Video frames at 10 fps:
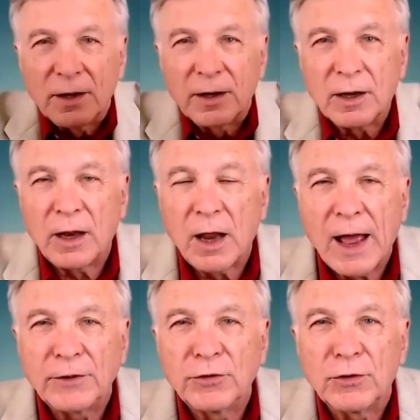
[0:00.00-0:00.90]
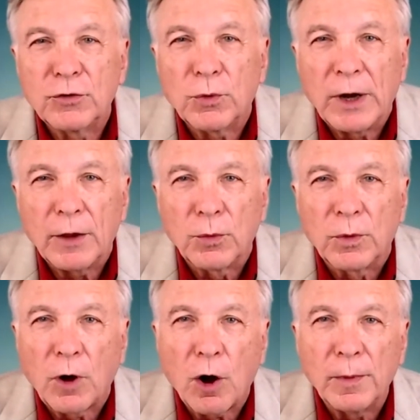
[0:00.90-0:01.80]
collides into another
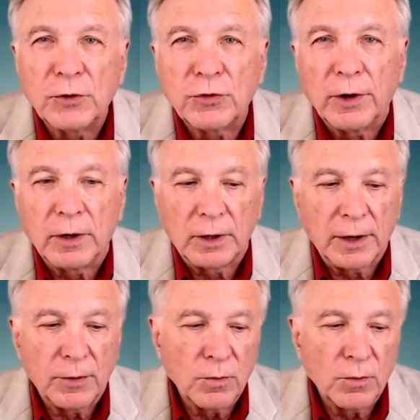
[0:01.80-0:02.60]
one arbitrarily.